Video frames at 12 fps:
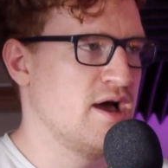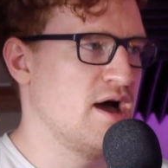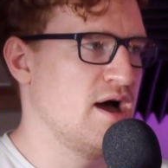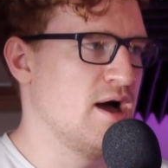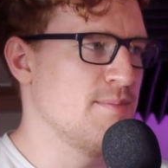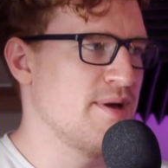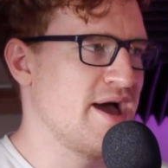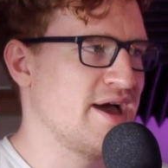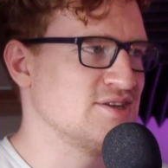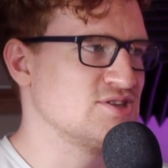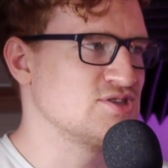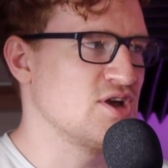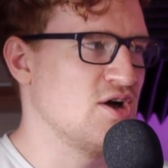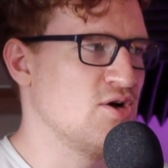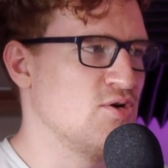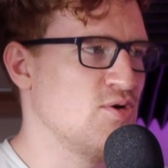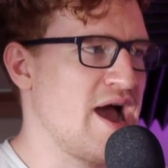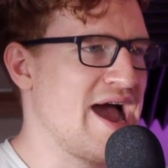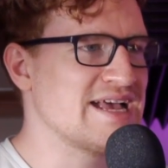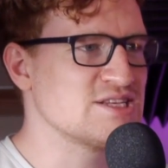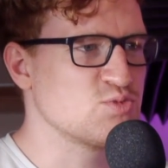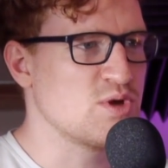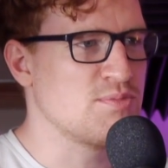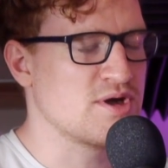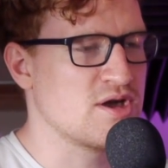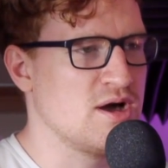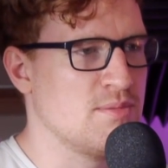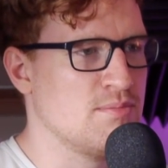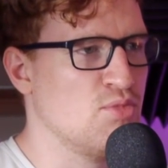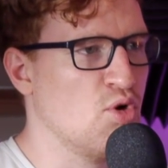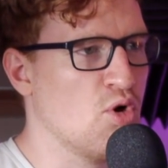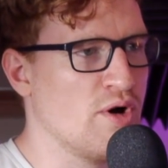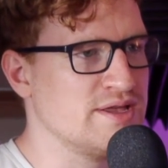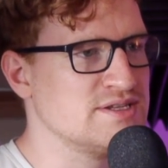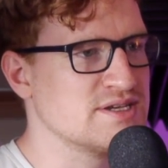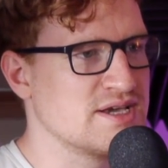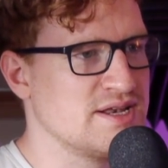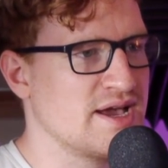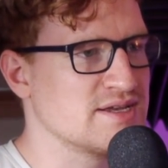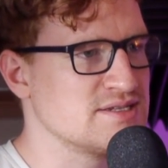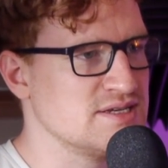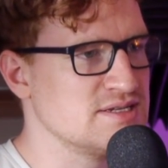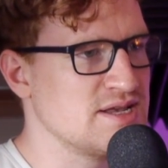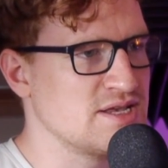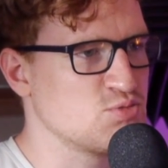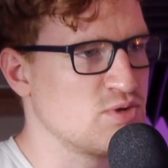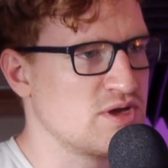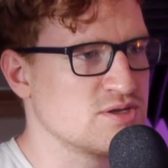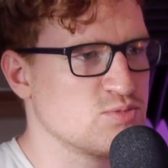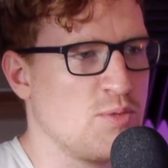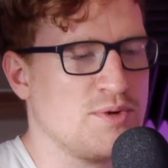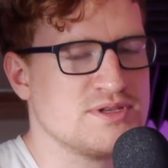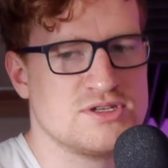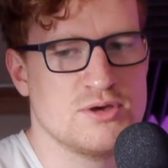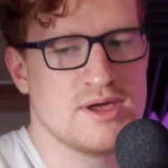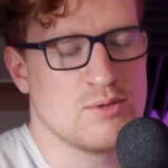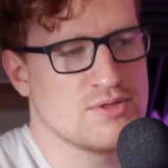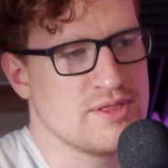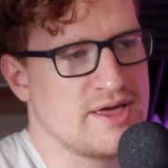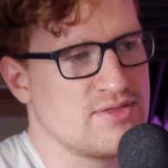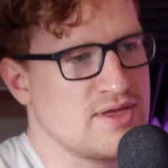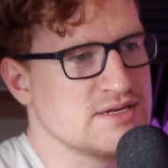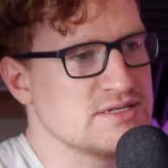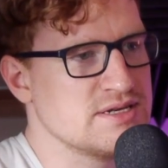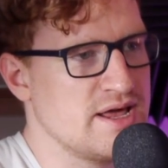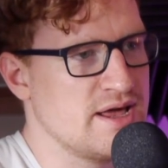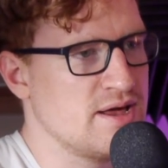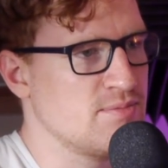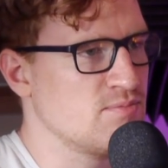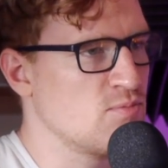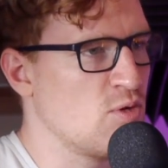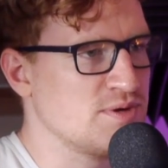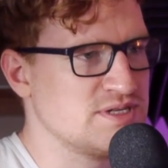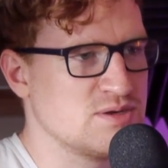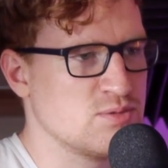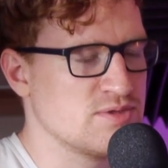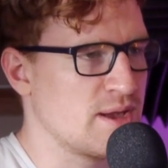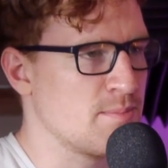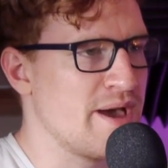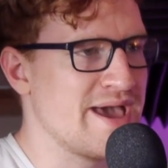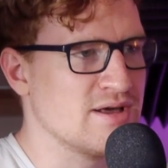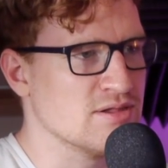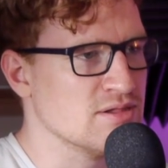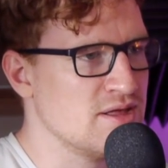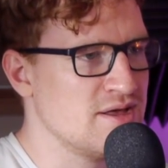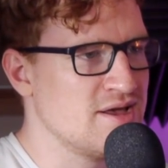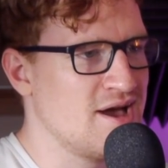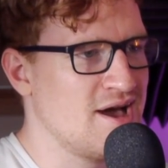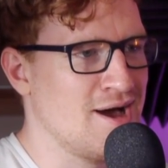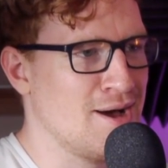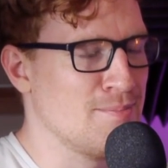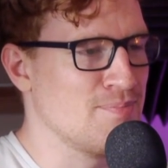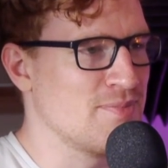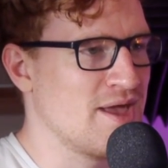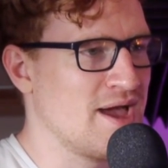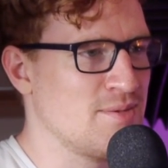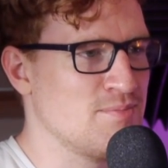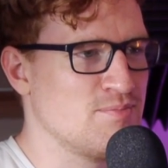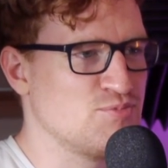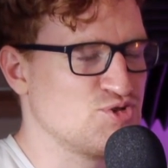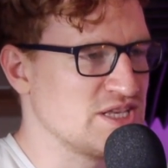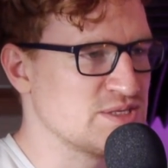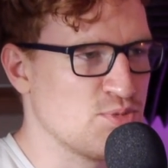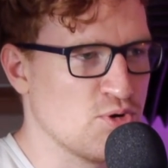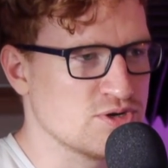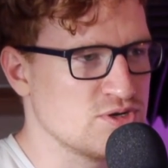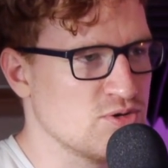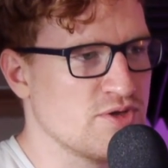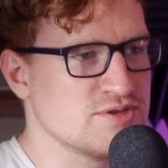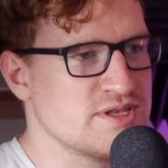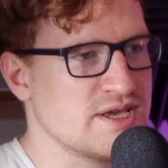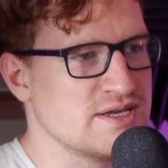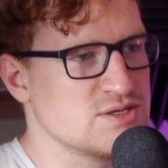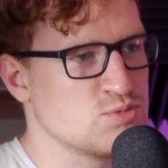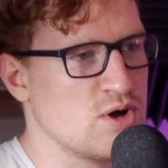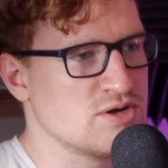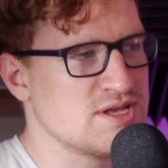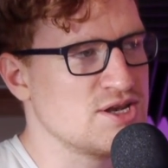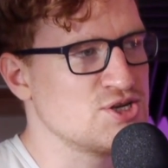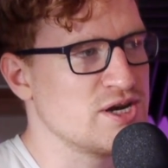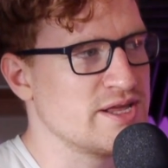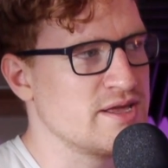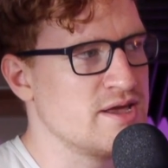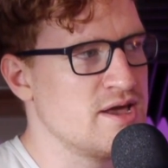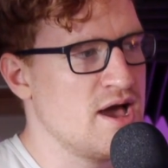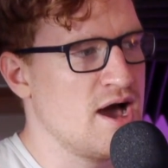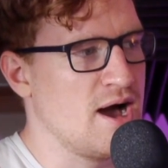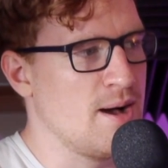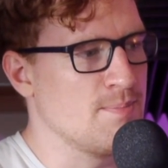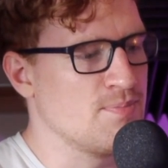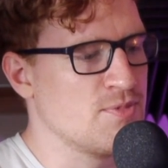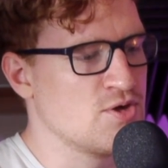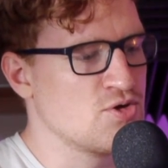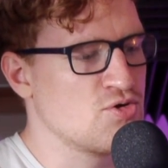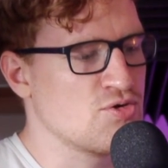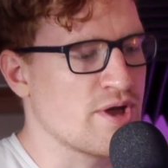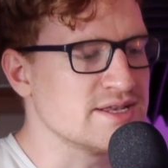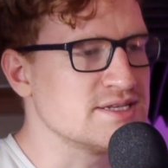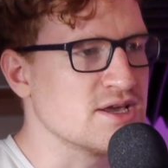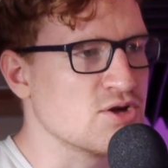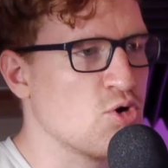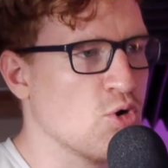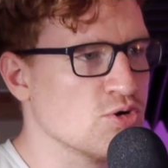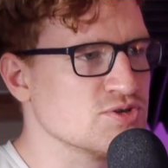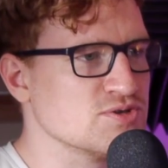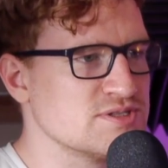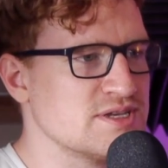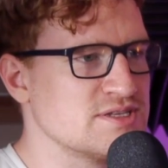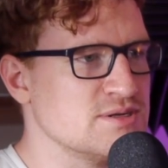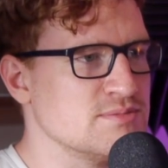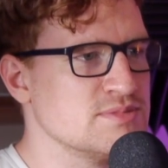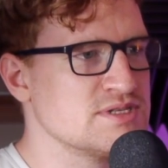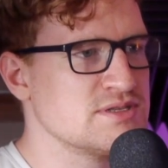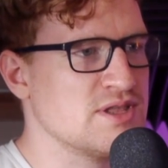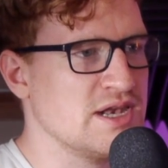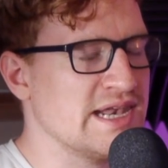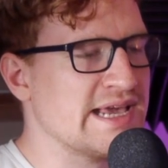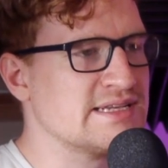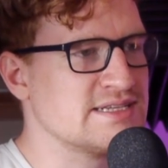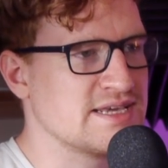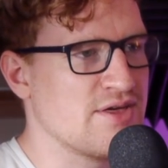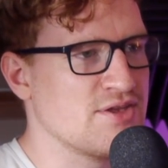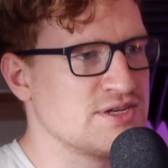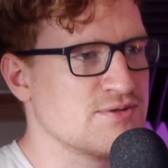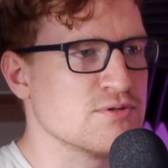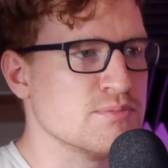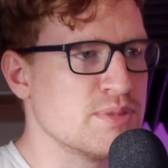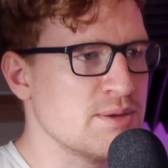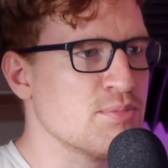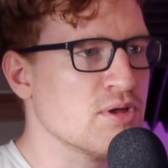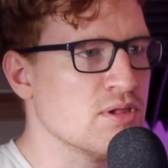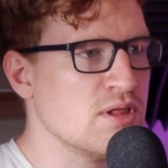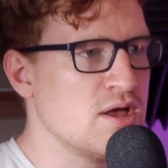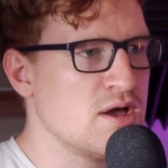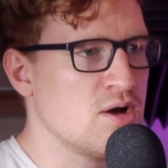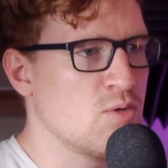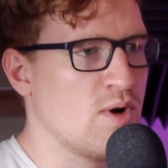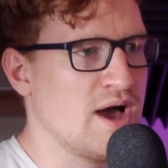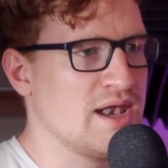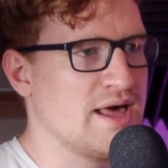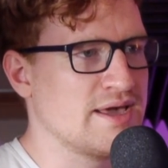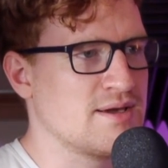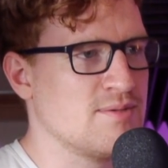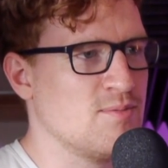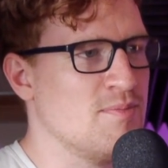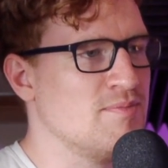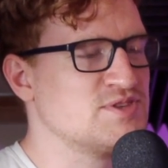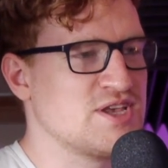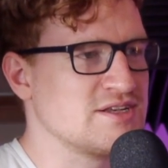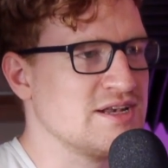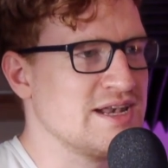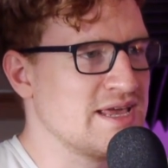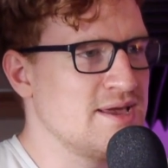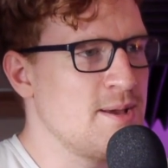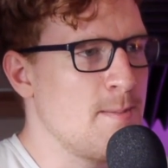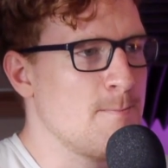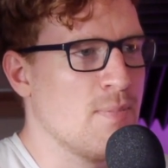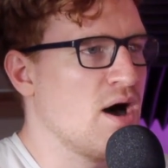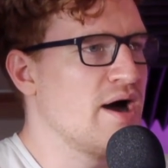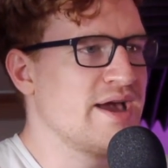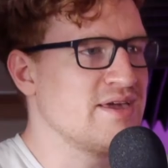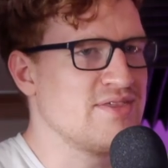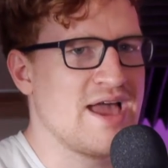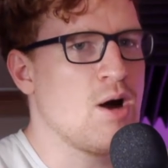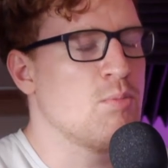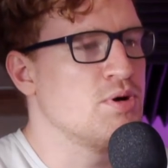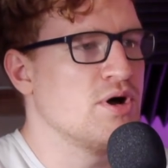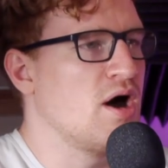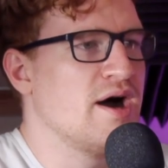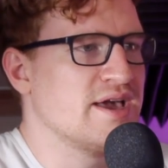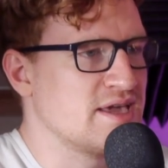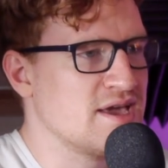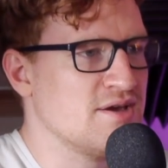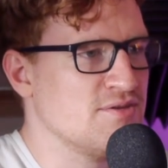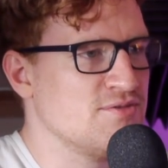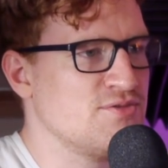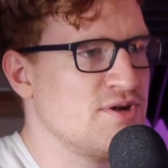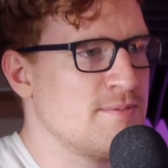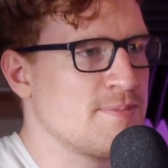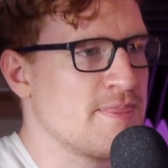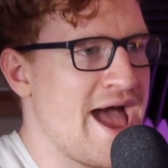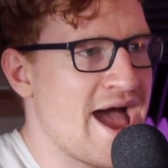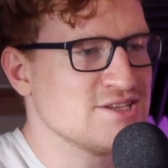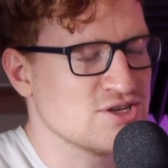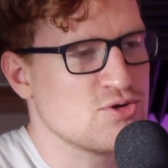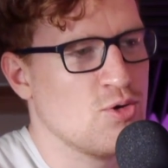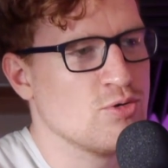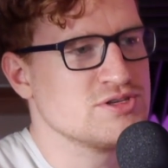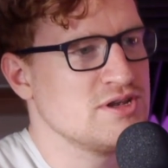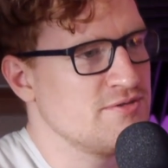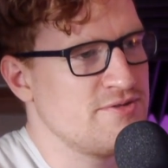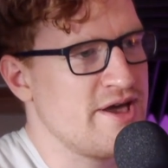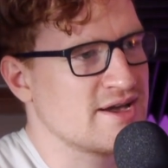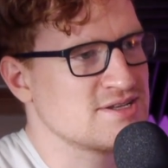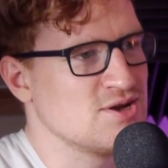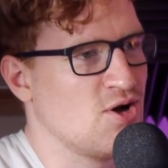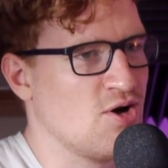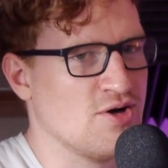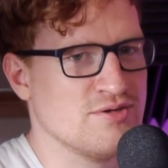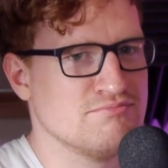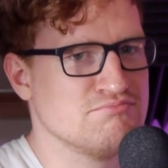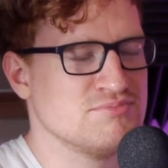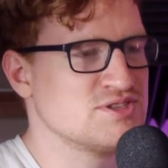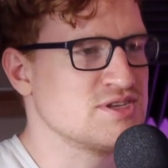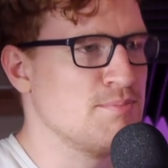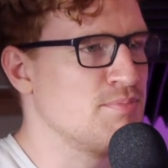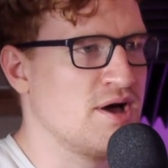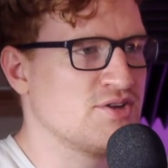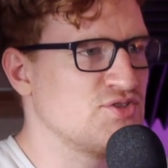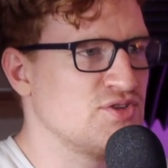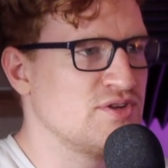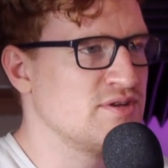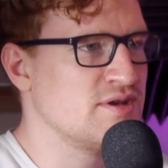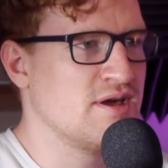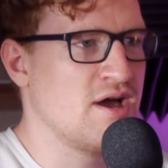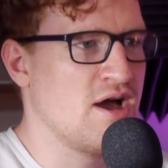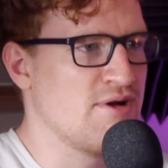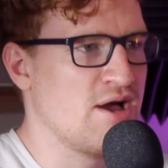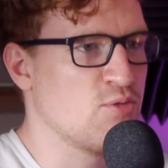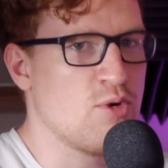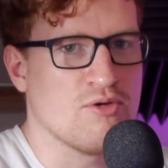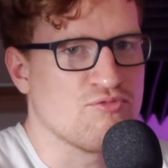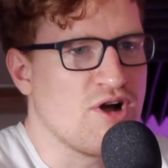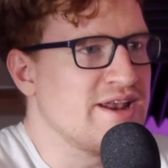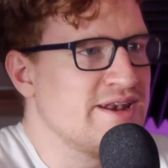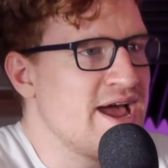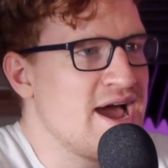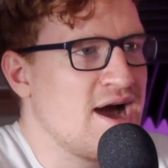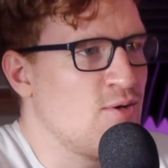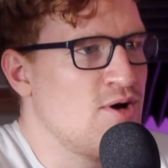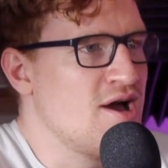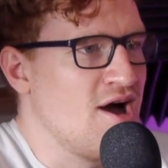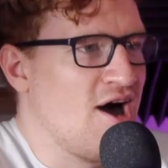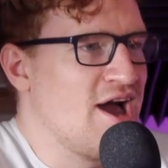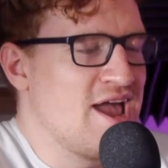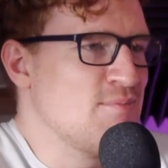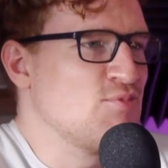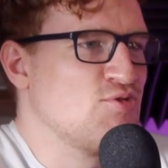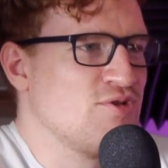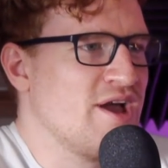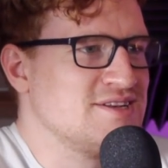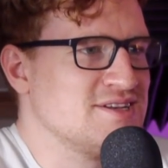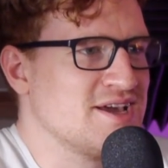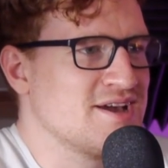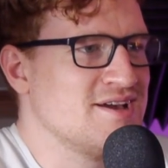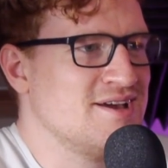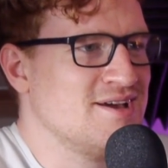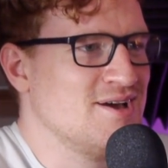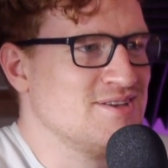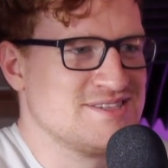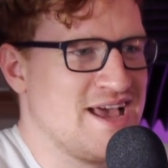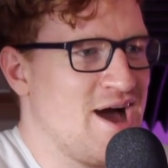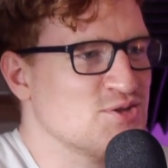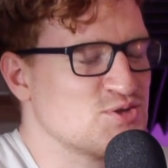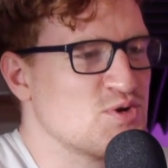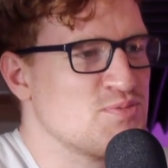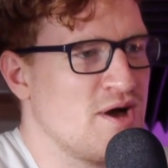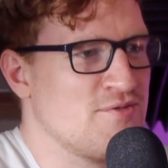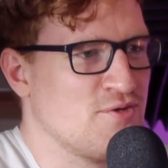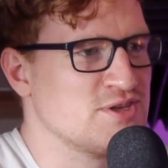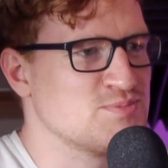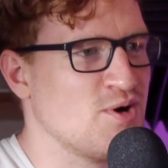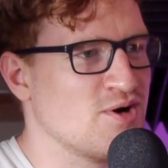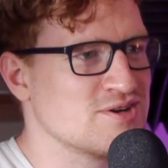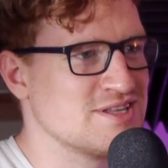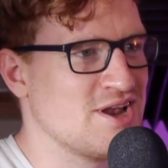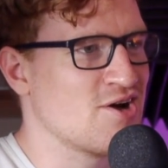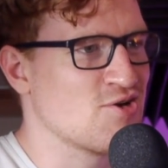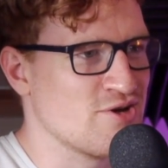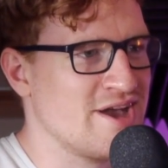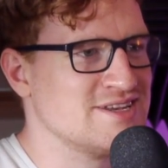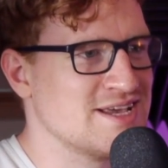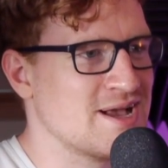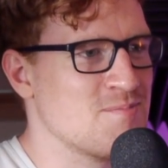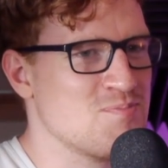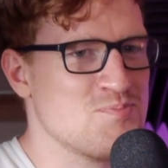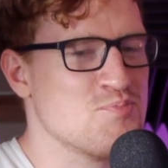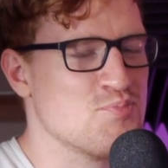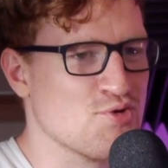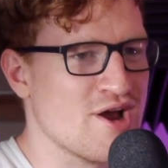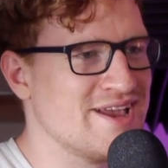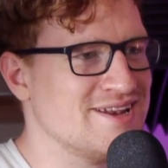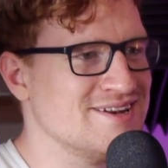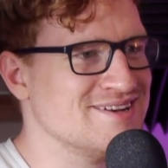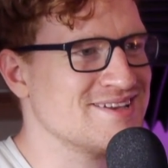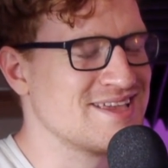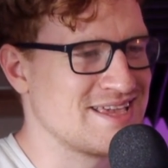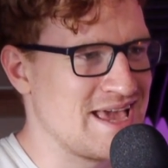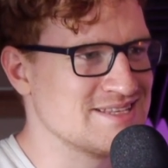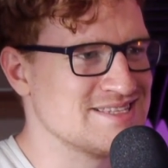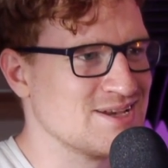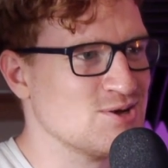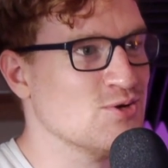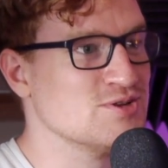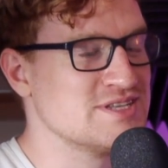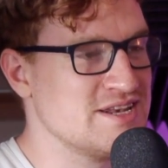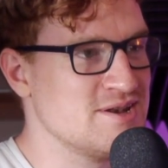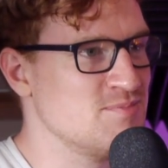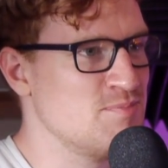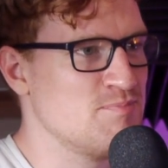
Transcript: Um, and so as we become more interconnected, as we because what we're doing with like the internet and what we did with like mail um, and transport and all those things is we're essentially um, creating causal systems that link together different people, where like m- suddenly my the output I give has a causal effect on some person mm. around the world. Right now, I am creating sounds with my voice box that are creating brain signals in